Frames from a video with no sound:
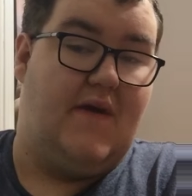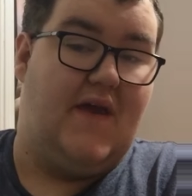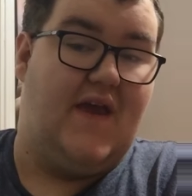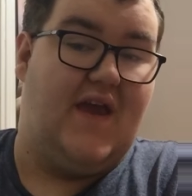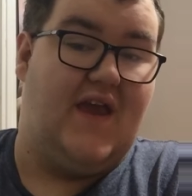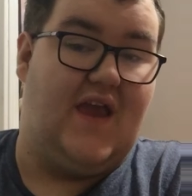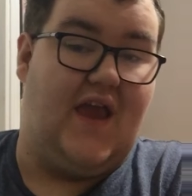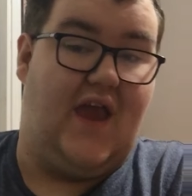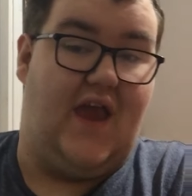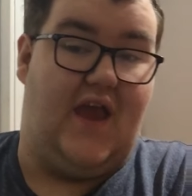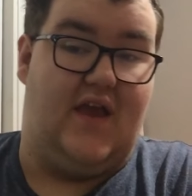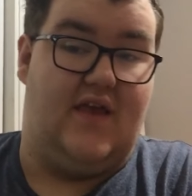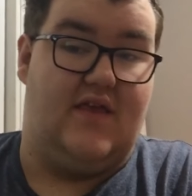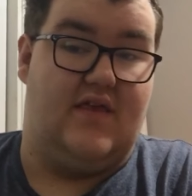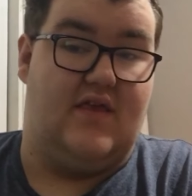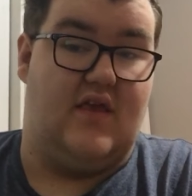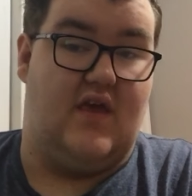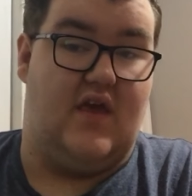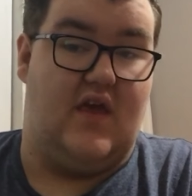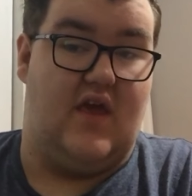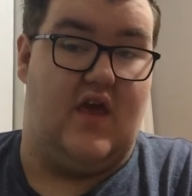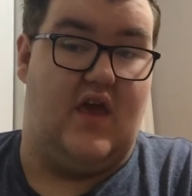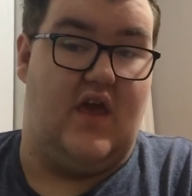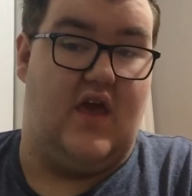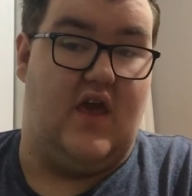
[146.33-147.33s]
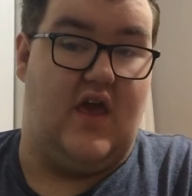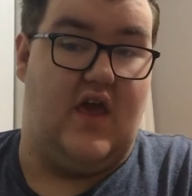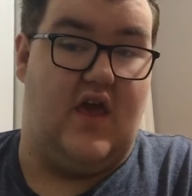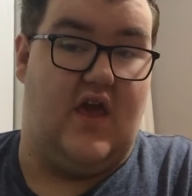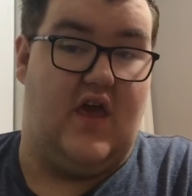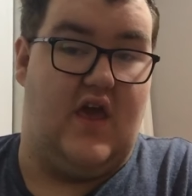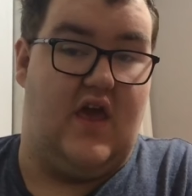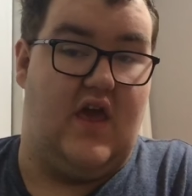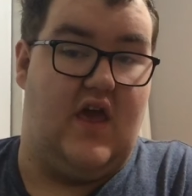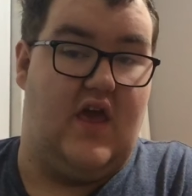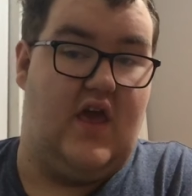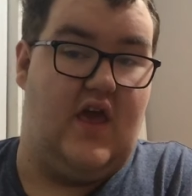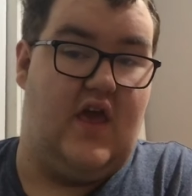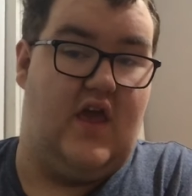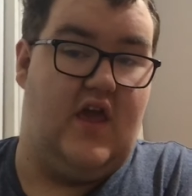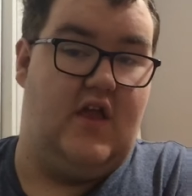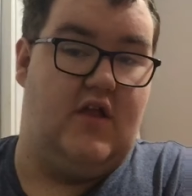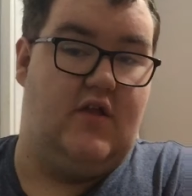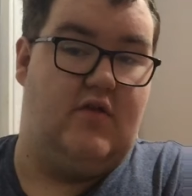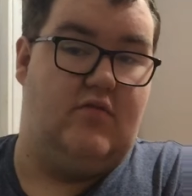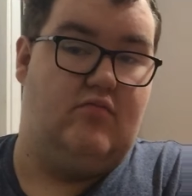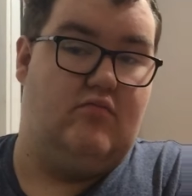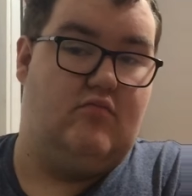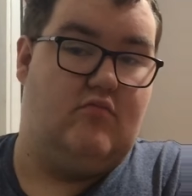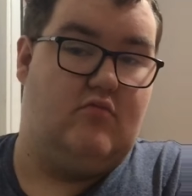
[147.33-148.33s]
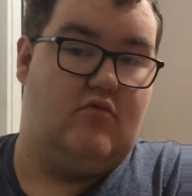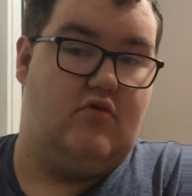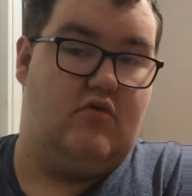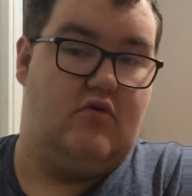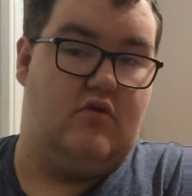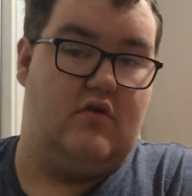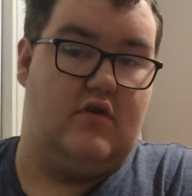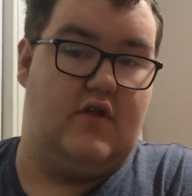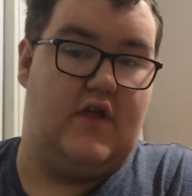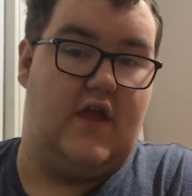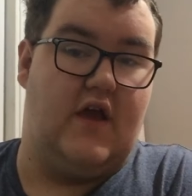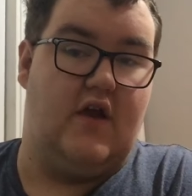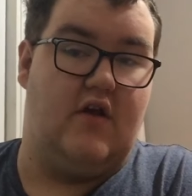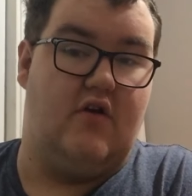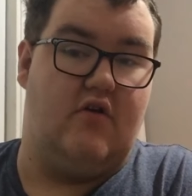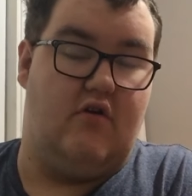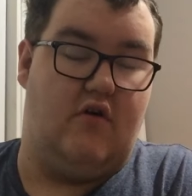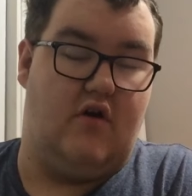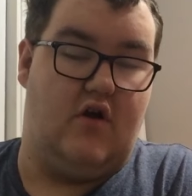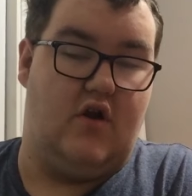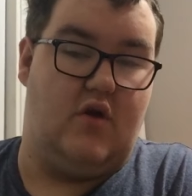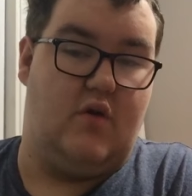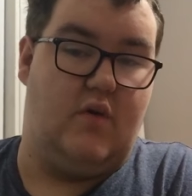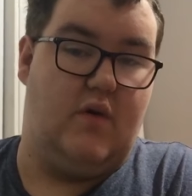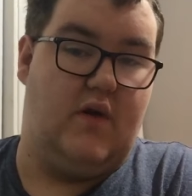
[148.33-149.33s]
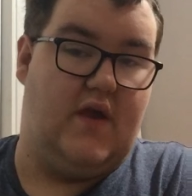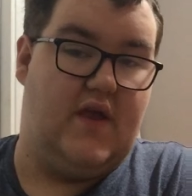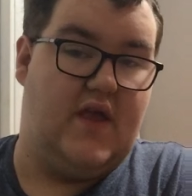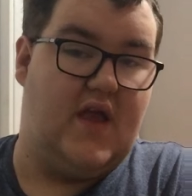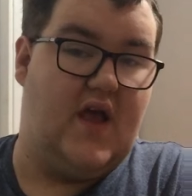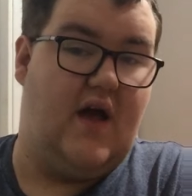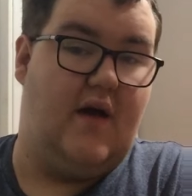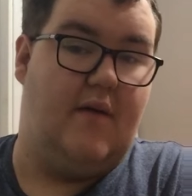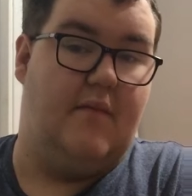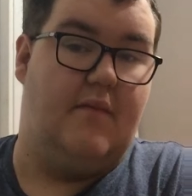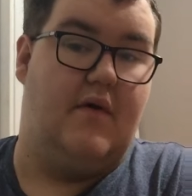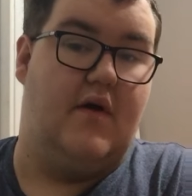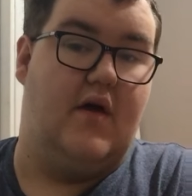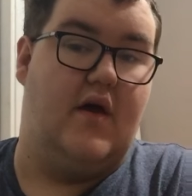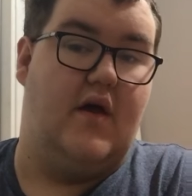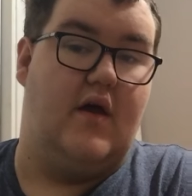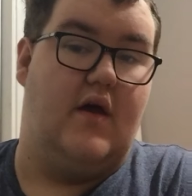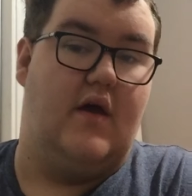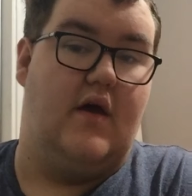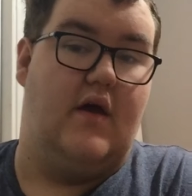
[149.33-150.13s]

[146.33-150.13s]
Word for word: pancakes. And then Clark wakes up.